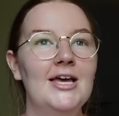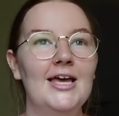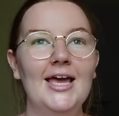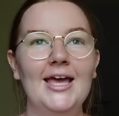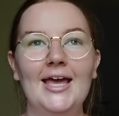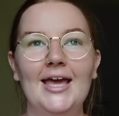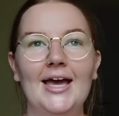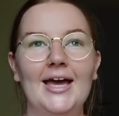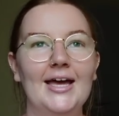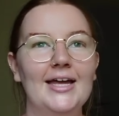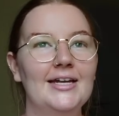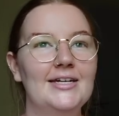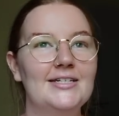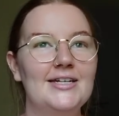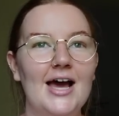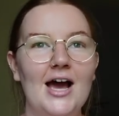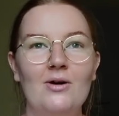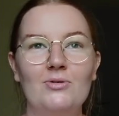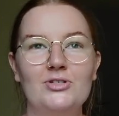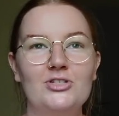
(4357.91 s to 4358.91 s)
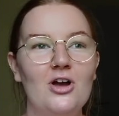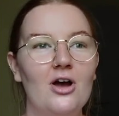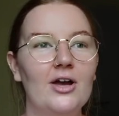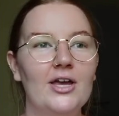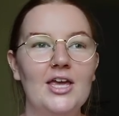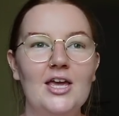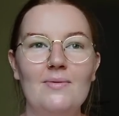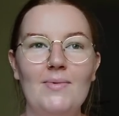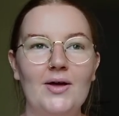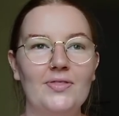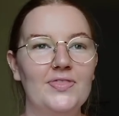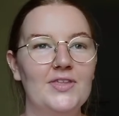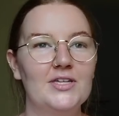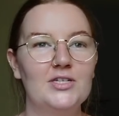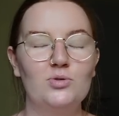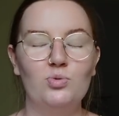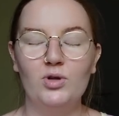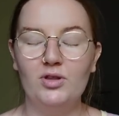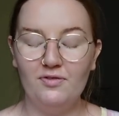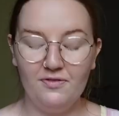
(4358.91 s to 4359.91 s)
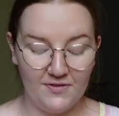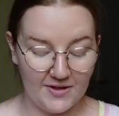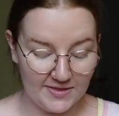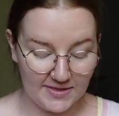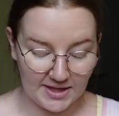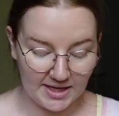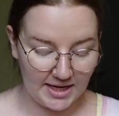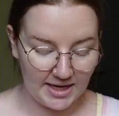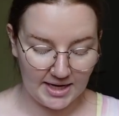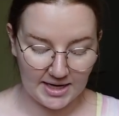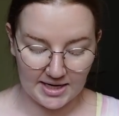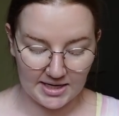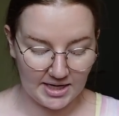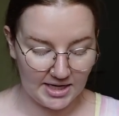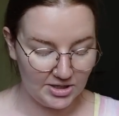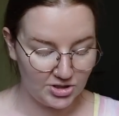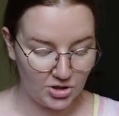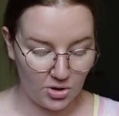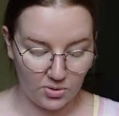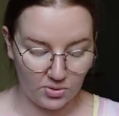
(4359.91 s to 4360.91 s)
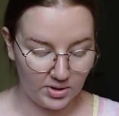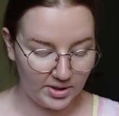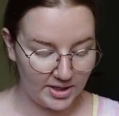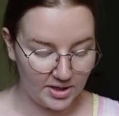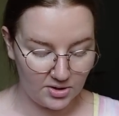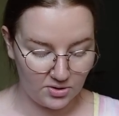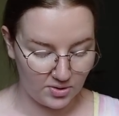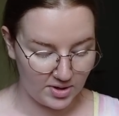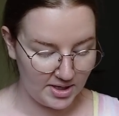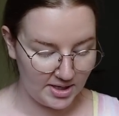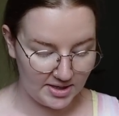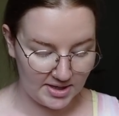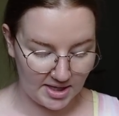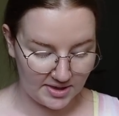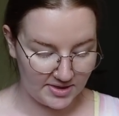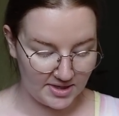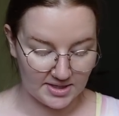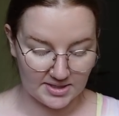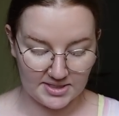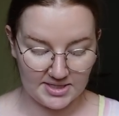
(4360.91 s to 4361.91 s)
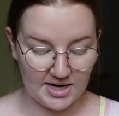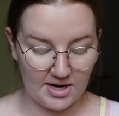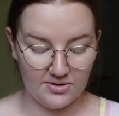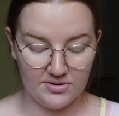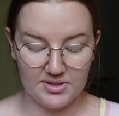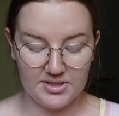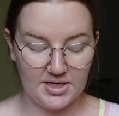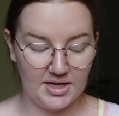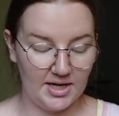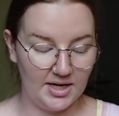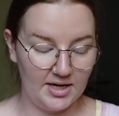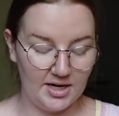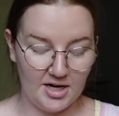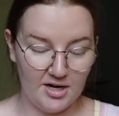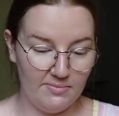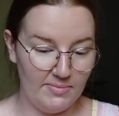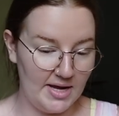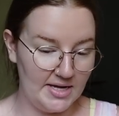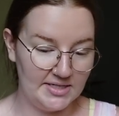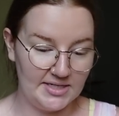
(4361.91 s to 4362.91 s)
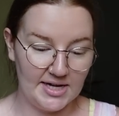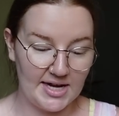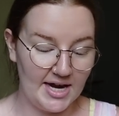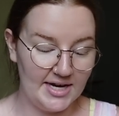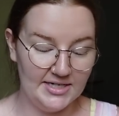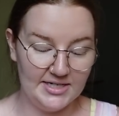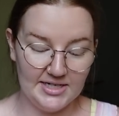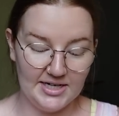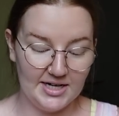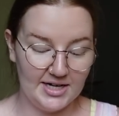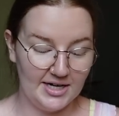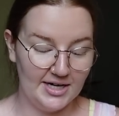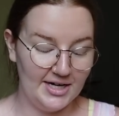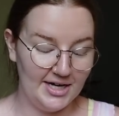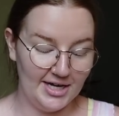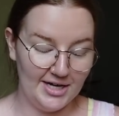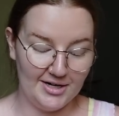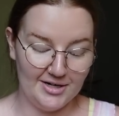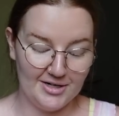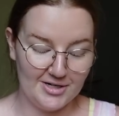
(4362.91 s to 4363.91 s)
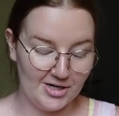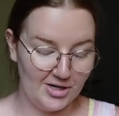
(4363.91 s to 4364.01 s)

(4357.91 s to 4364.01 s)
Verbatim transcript: And I was talking about this with Finley, and he totally agreed that this sounds like an amazing idea and